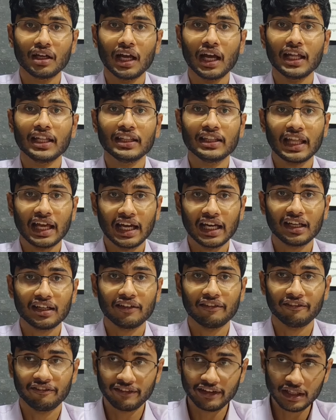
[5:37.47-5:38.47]
And
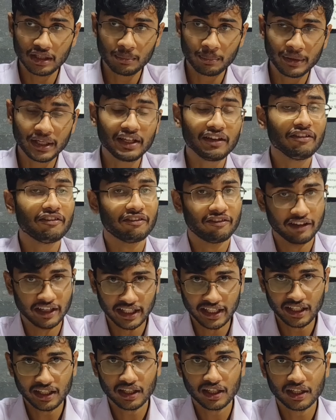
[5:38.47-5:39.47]
that will be
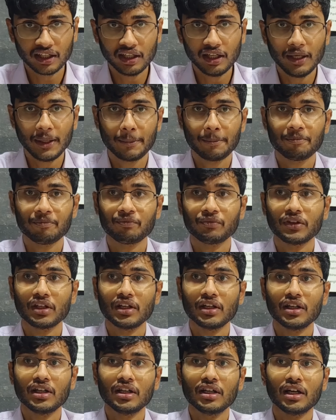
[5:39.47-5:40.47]
very hard.
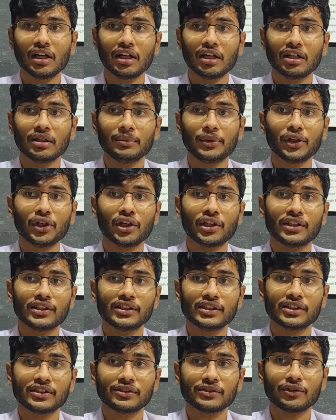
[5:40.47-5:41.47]

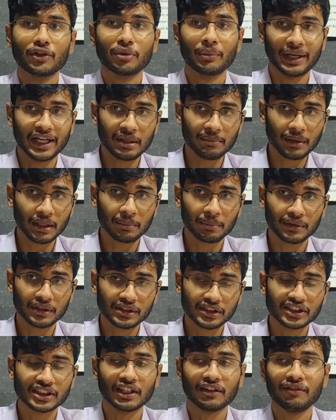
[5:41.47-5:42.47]
Because for many
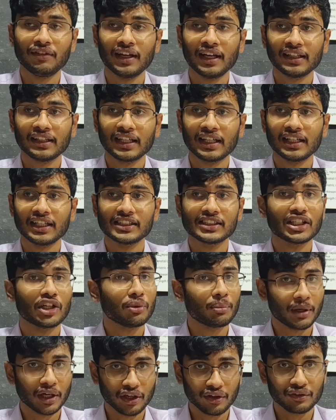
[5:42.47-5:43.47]
people, stuff like that is
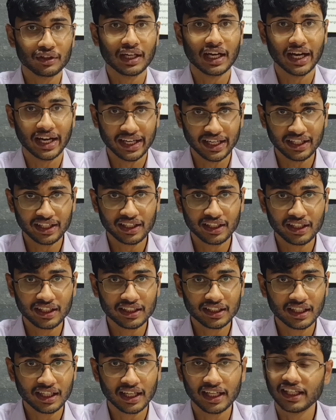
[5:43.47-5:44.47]
now part of their identity.
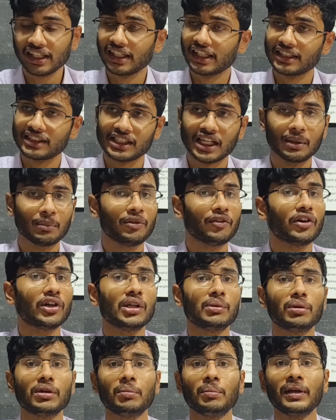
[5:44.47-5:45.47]
They're like, yes, I'm a
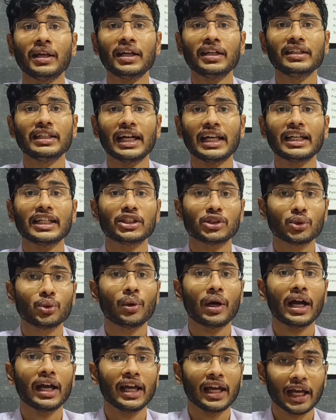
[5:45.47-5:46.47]
volleyball player, that is
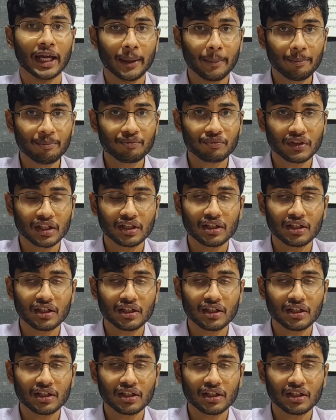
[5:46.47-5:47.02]
who I am.